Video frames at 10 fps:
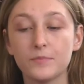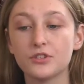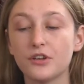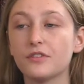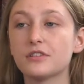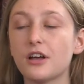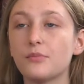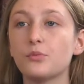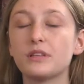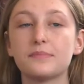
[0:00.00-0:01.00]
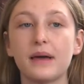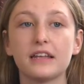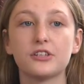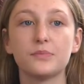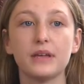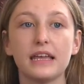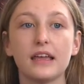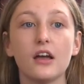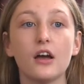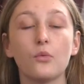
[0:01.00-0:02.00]
So for example, with Spanish B,
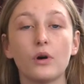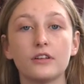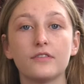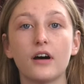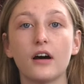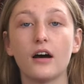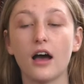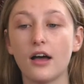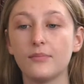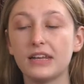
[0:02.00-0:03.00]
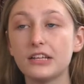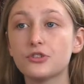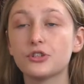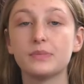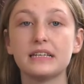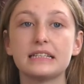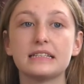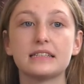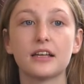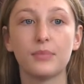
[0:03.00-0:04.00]
one of our literature
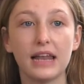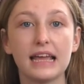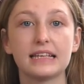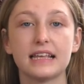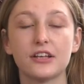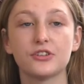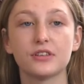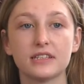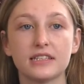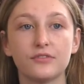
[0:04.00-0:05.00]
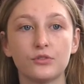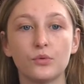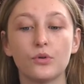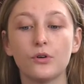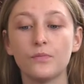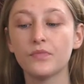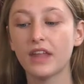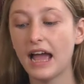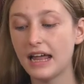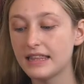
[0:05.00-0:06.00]
pieces is a play set during the Civil War.
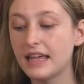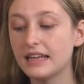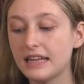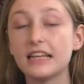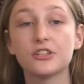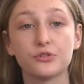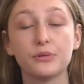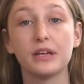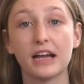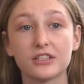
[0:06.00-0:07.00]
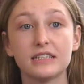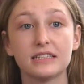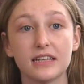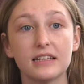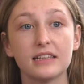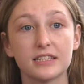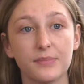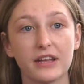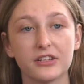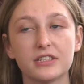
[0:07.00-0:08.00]
And then in history, we actually study the
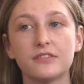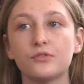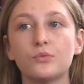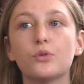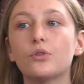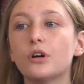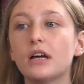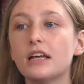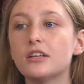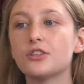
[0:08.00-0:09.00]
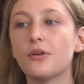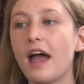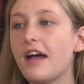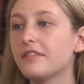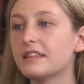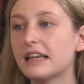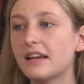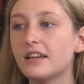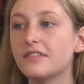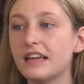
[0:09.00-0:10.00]
Spanish Civil War. So everything
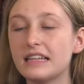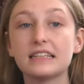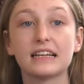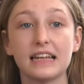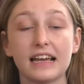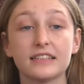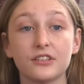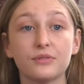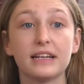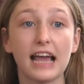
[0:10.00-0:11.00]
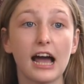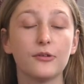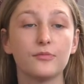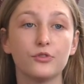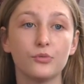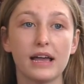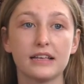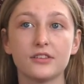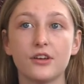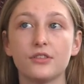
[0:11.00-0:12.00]
kind of interconnects in a really helpful way,
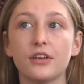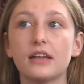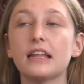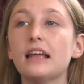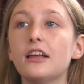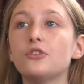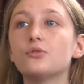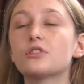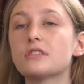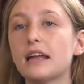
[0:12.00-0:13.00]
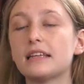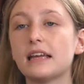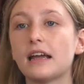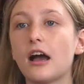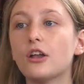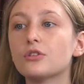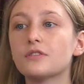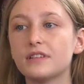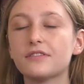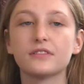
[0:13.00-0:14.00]
so that you're studying a lot
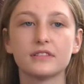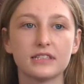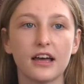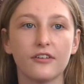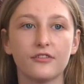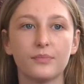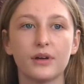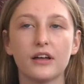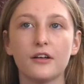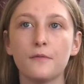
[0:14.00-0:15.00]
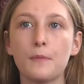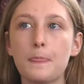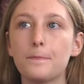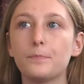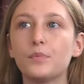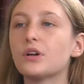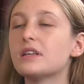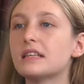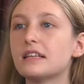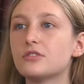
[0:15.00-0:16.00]
of different stuff, but
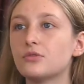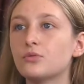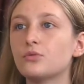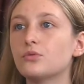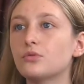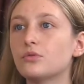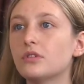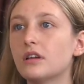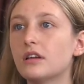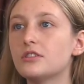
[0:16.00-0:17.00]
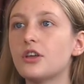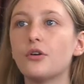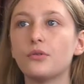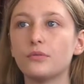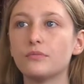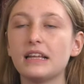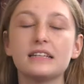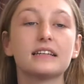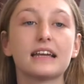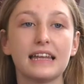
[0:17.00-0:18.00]
because it's all so
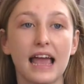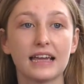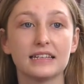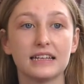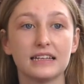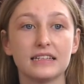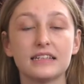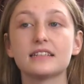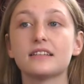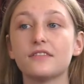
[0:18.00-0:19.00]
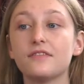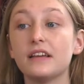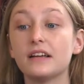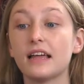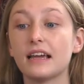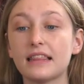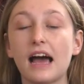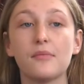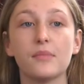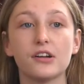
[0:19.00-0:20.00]
interconnected, it doesn't feel like
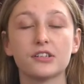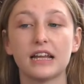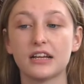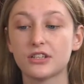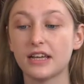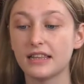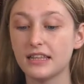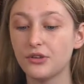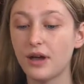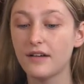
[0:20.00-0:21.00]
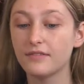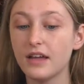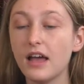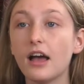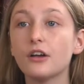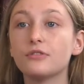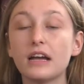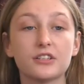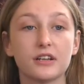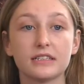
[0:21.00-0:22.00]
that much. And actually, I think you have a
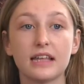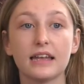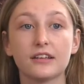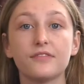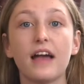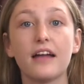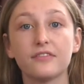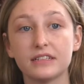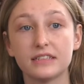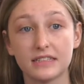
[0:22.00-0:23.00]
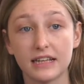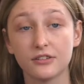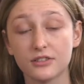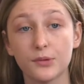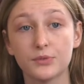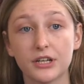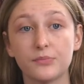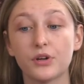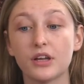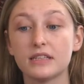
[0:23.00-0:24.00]
greater understanding of every single subject
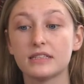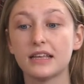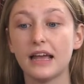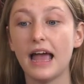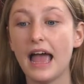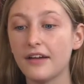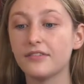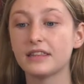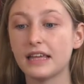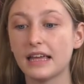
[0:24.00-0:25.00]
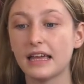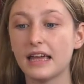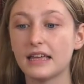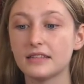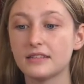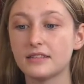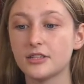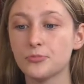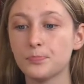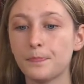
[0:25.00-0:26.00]
because everything is
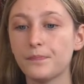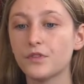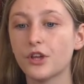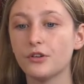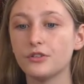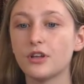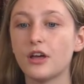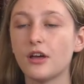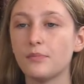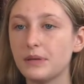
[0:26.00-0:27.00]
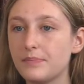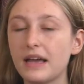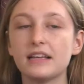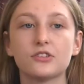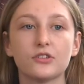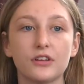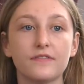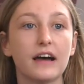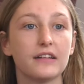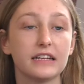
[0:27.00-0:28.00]
going to be based on the
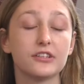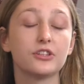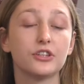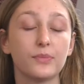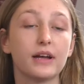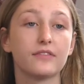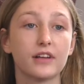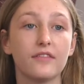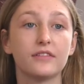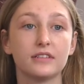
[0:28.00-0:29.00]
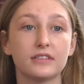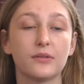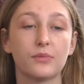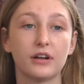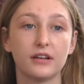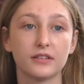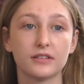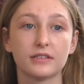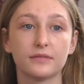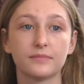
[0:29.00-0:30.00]
foundation that you might have covered somewhere else.